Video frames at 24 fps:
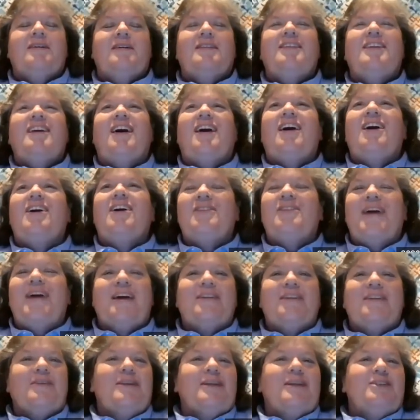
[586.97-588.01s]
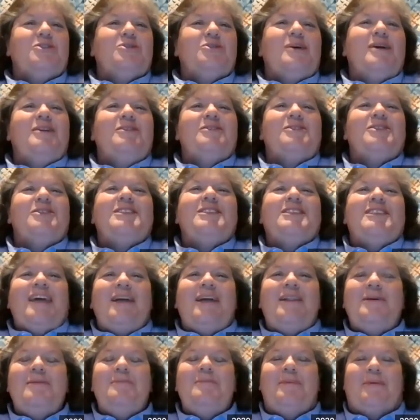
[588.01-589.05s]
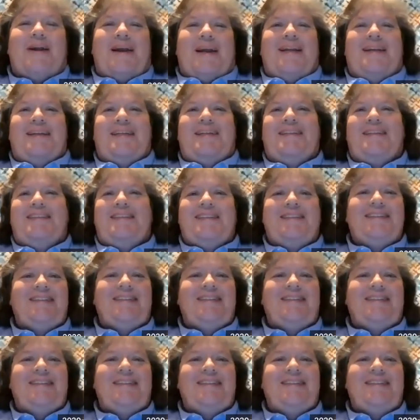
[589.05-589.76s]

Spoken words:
The other athletic trainers celebrated.